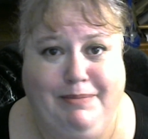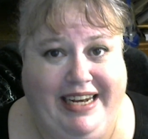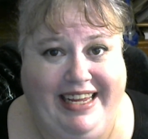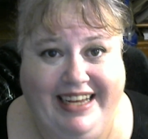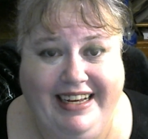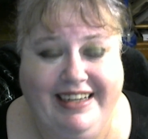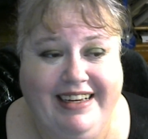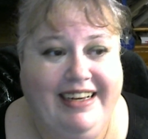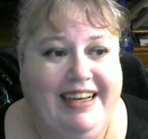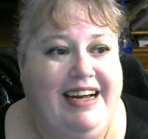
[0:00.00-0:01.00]
many.
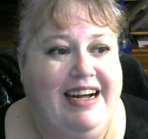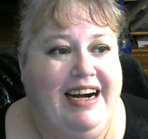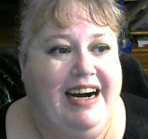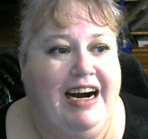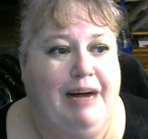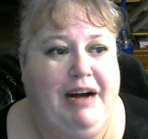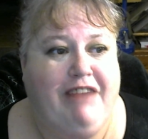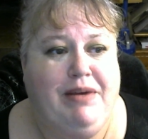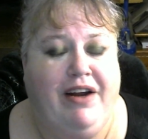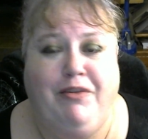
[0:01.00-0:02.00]
I've
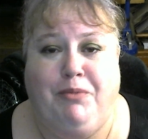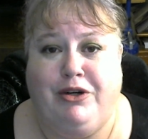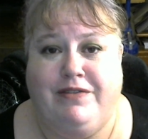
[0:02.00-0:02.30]
been on the board of